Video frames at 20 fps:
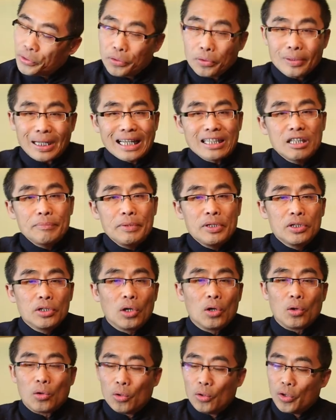Do let me
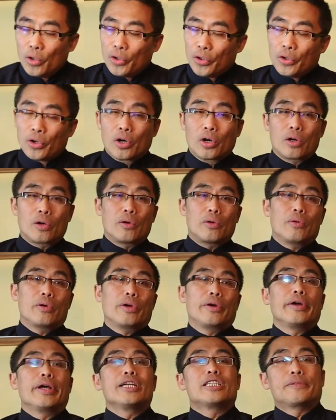know your
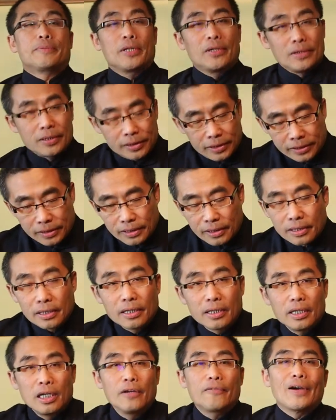experience,
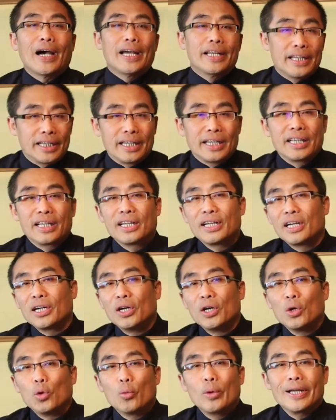if any,
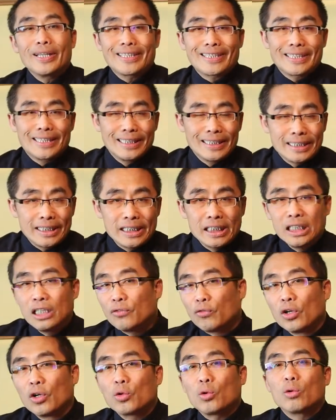with
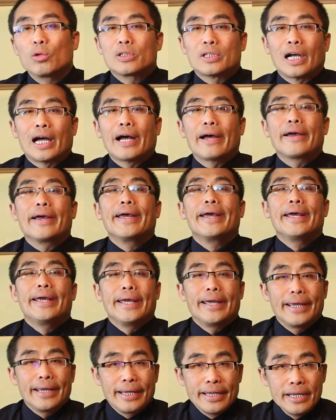Qi Fo Gong Cha
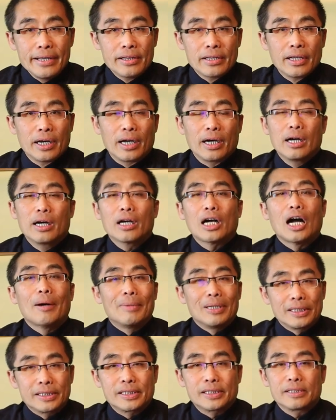in the
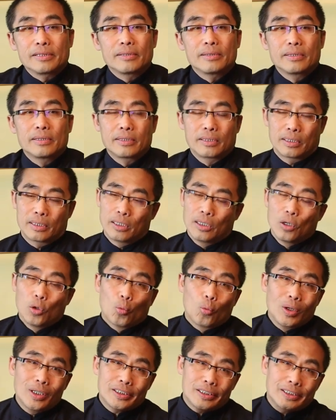comments.
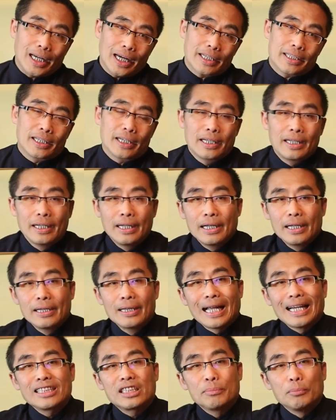With that,
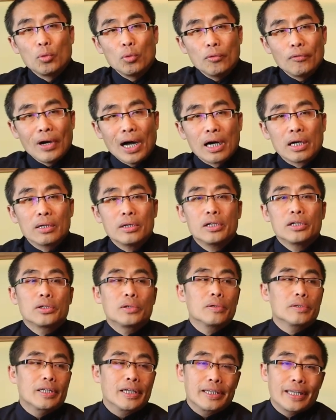let's move on
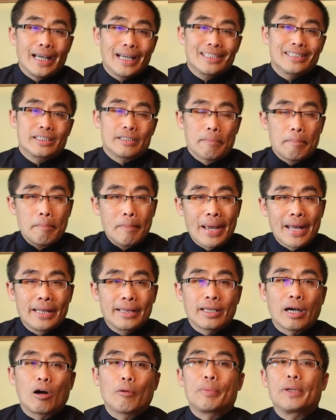to today's
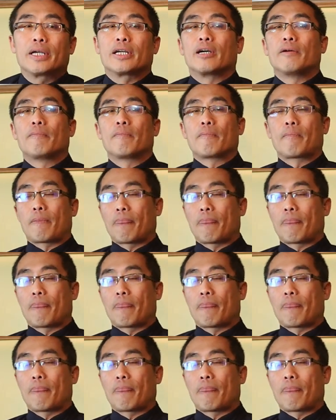main topic.